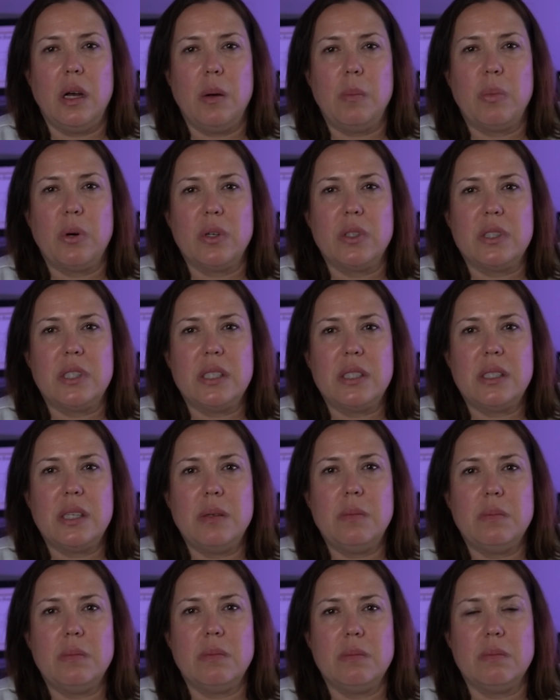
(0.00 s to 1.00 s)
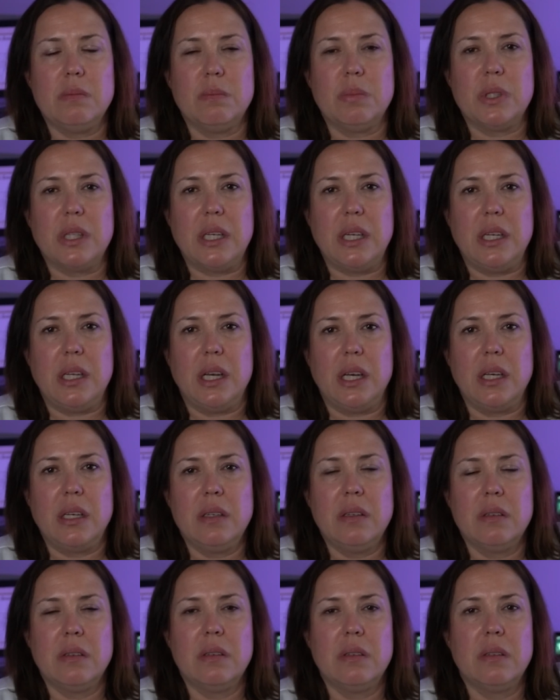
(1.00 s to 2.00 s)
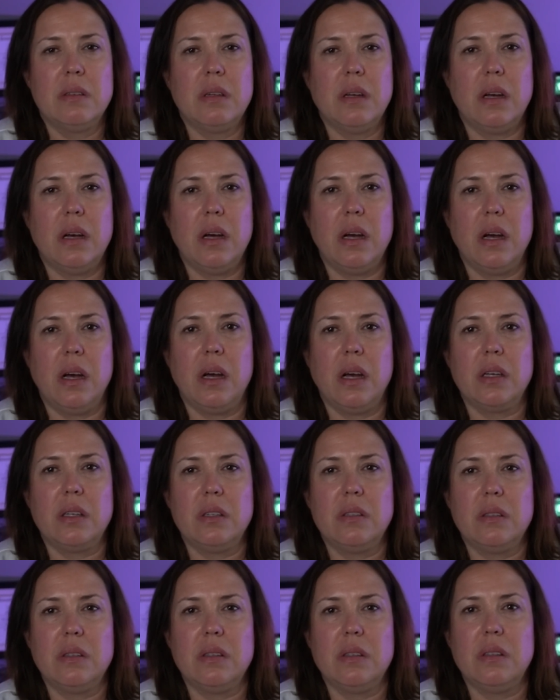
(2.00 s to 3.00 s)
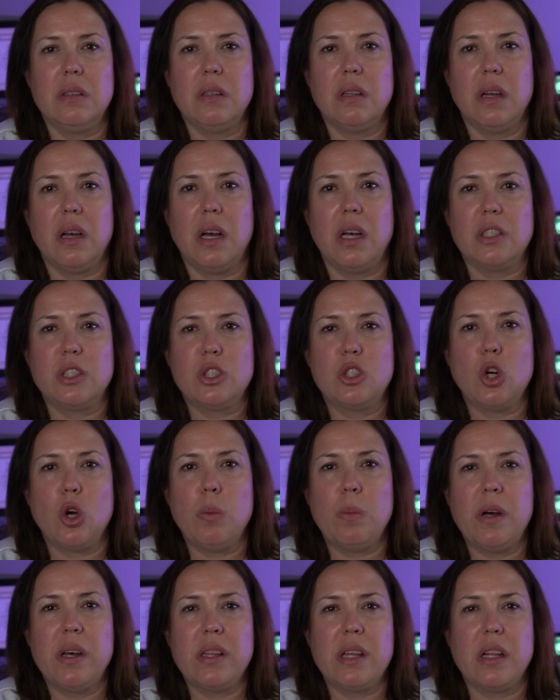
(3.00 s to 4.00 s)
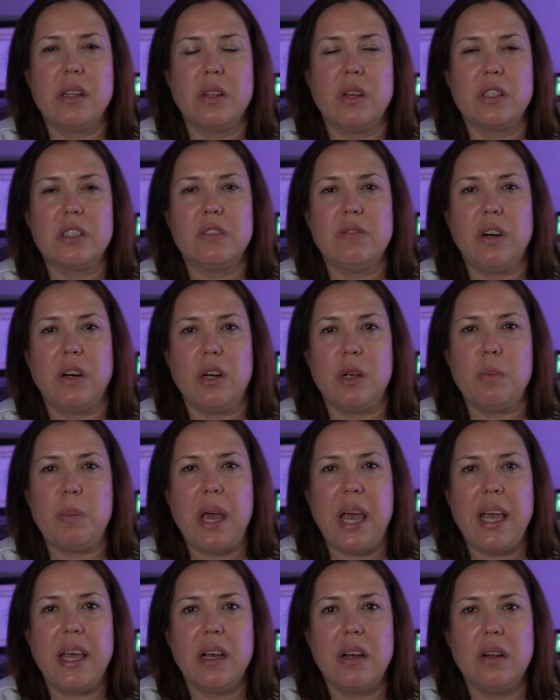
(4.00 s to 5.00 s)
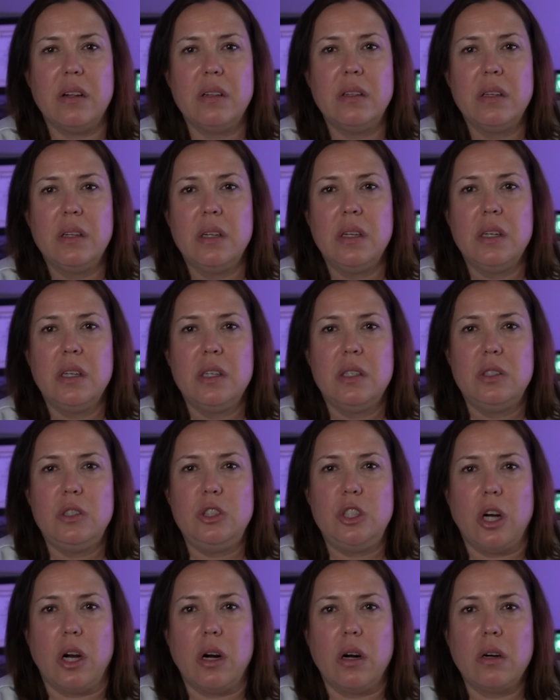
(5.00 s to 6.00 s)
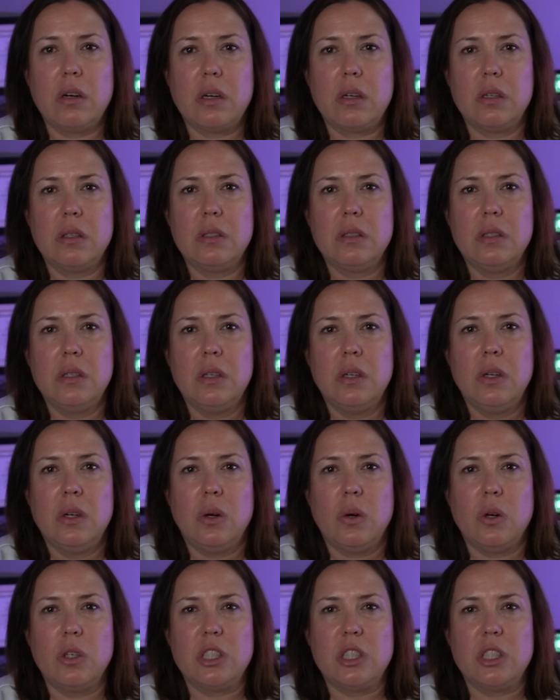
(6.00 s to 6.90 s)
persistent bleeding, a stoma that looks very pale, dark, or